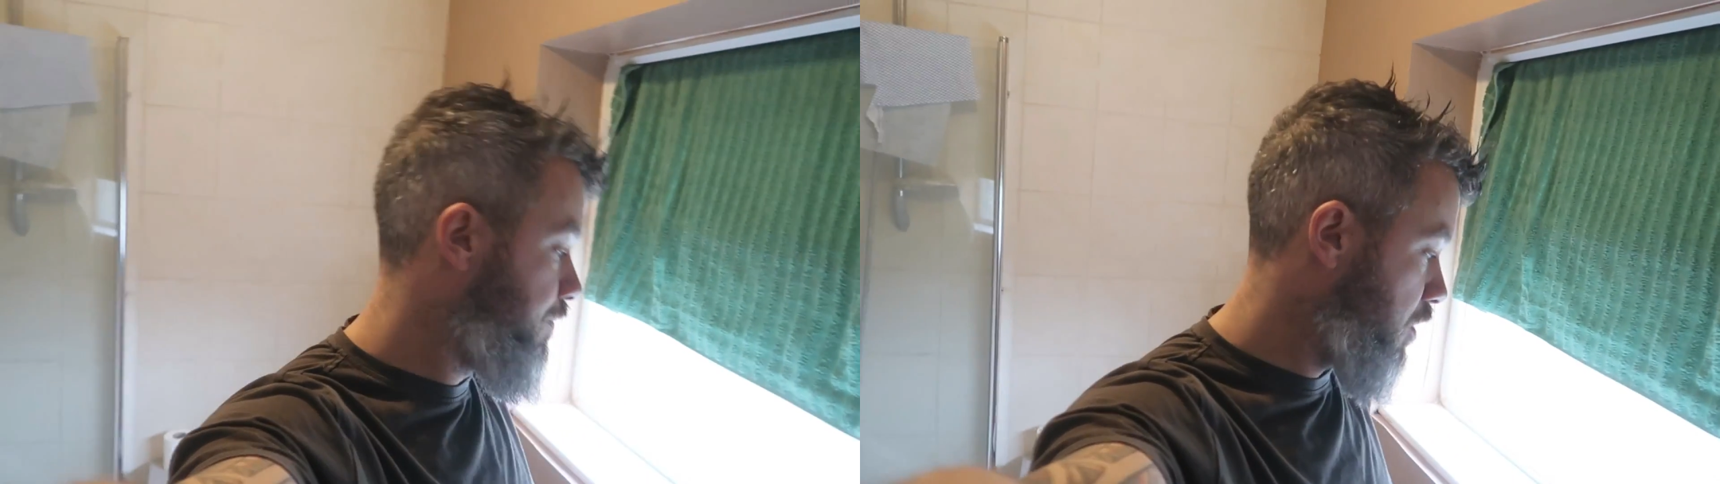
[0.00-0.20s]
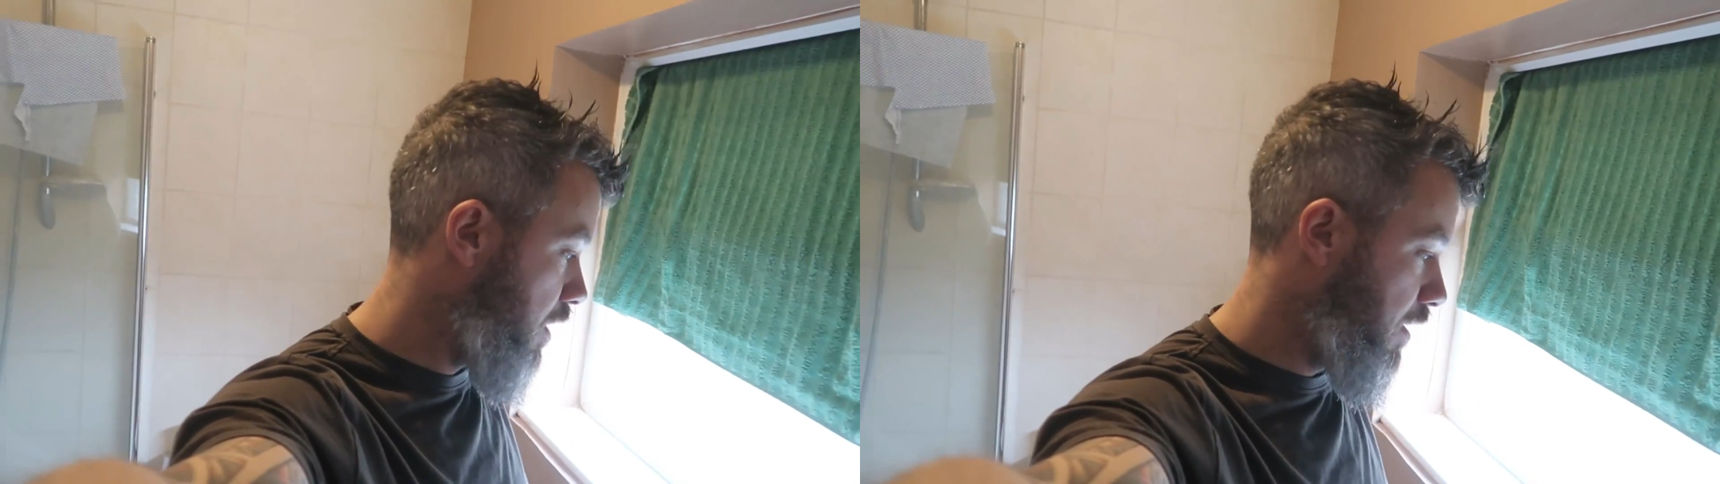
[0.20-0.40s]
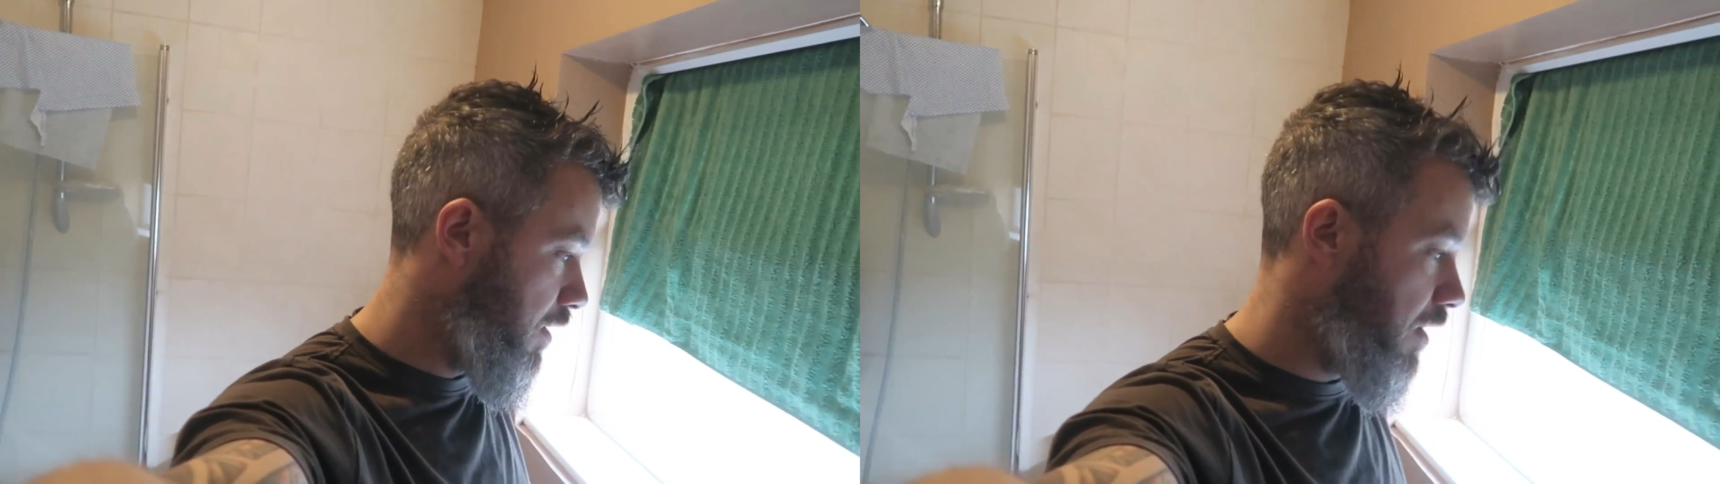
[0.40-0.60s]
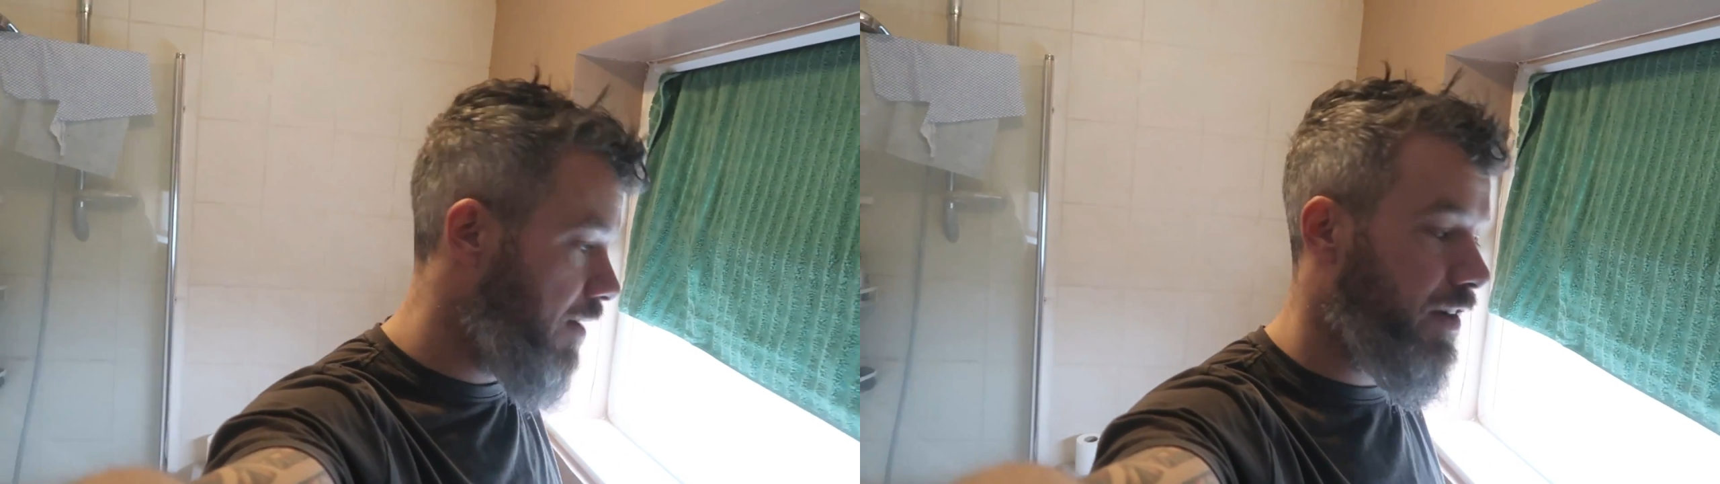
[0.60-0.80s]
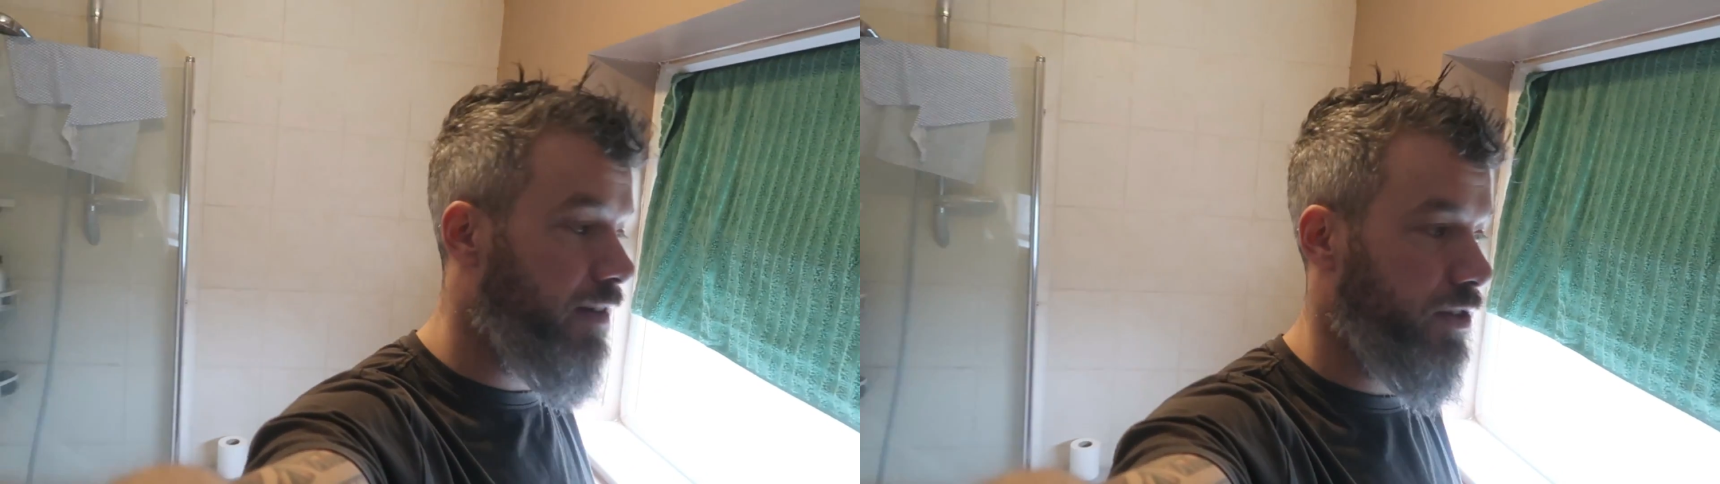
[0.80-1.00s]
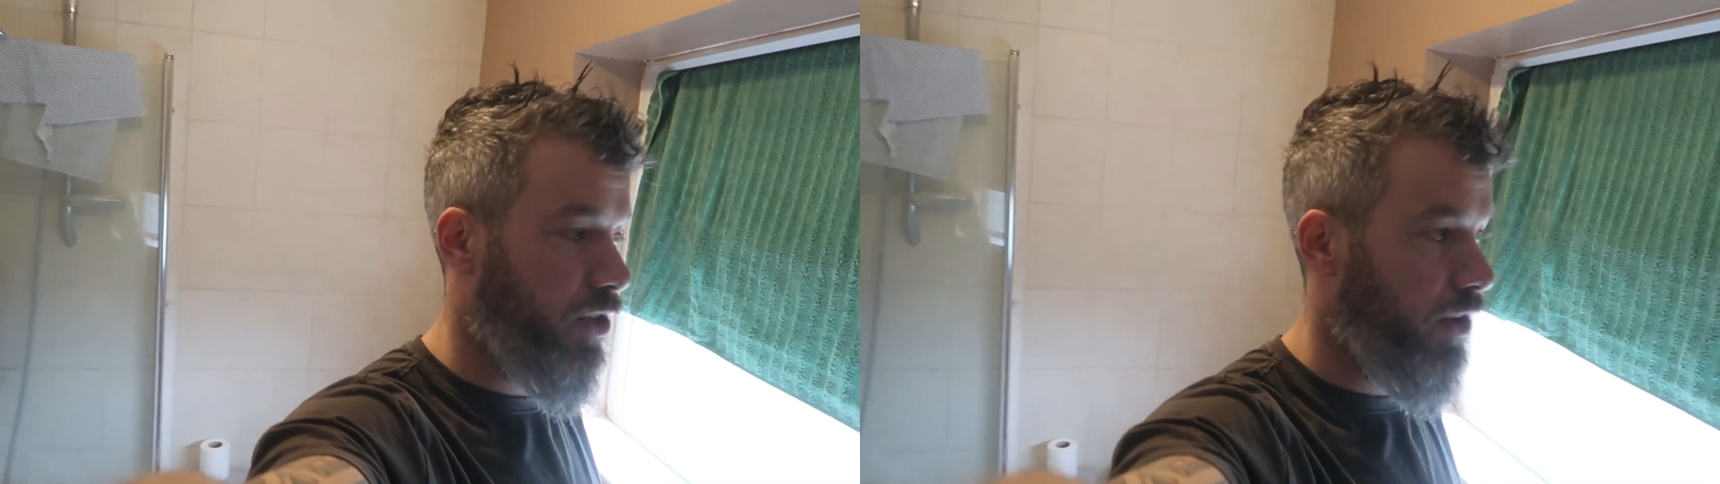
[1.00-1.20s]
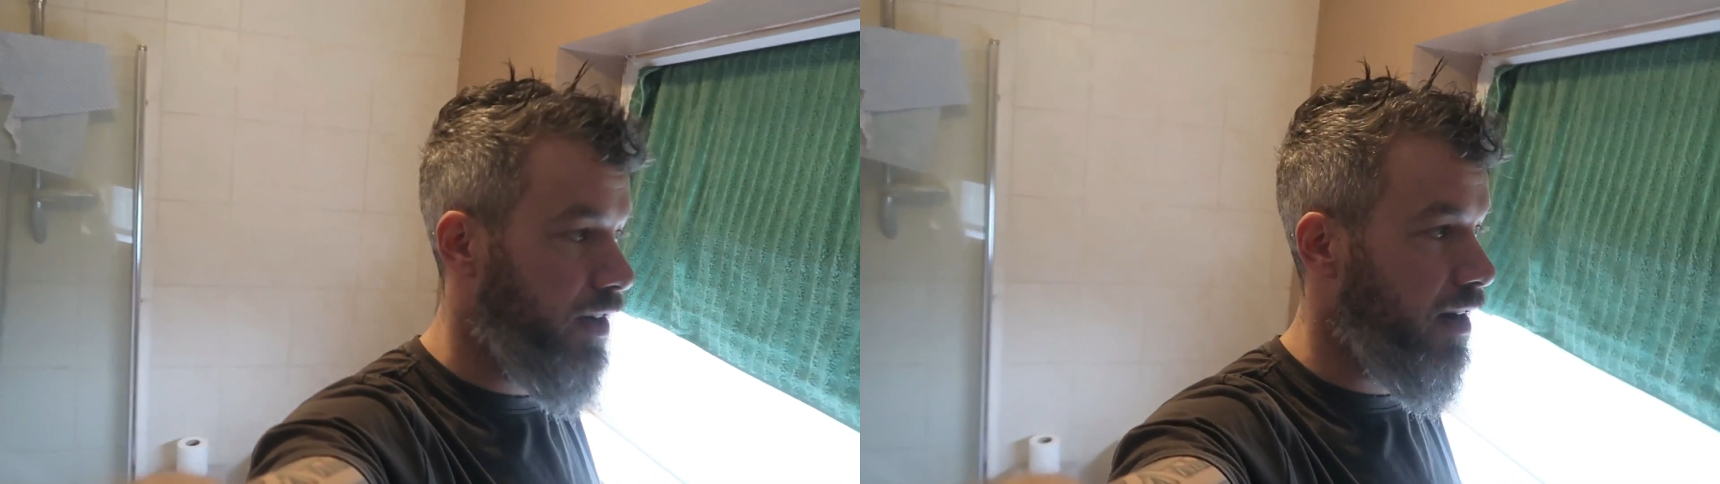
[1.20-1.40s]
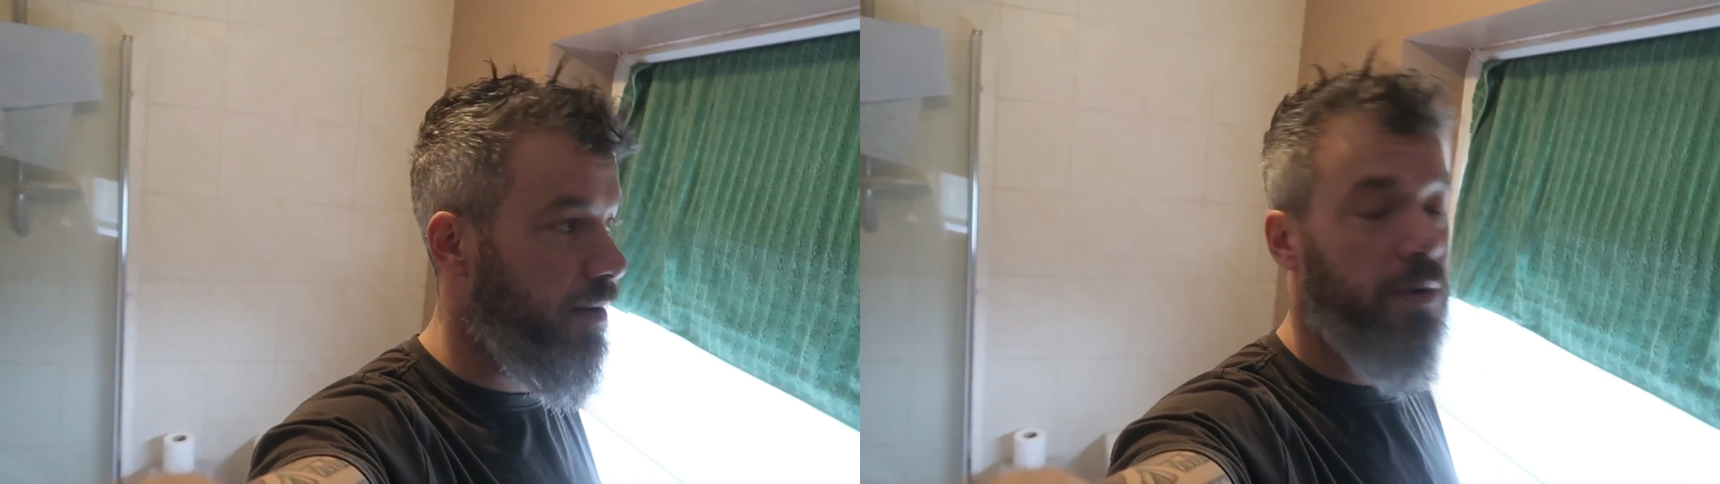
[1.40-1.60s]
So I'm going to have another
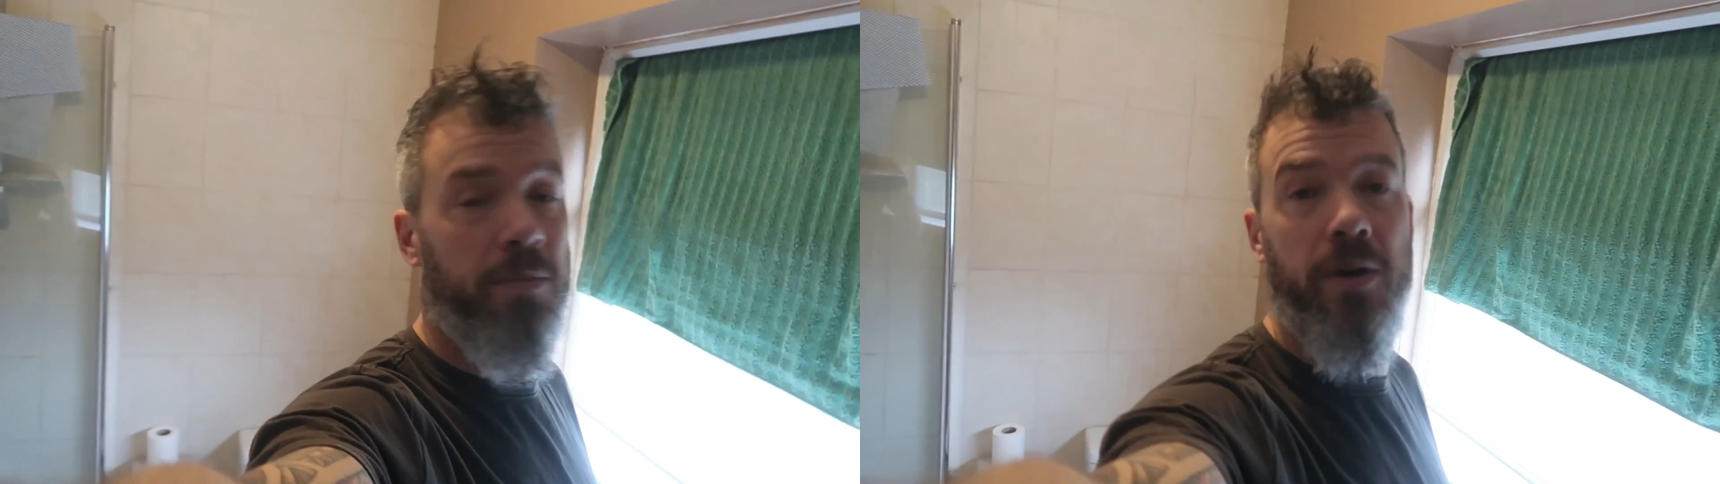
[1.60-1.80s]
tidy up.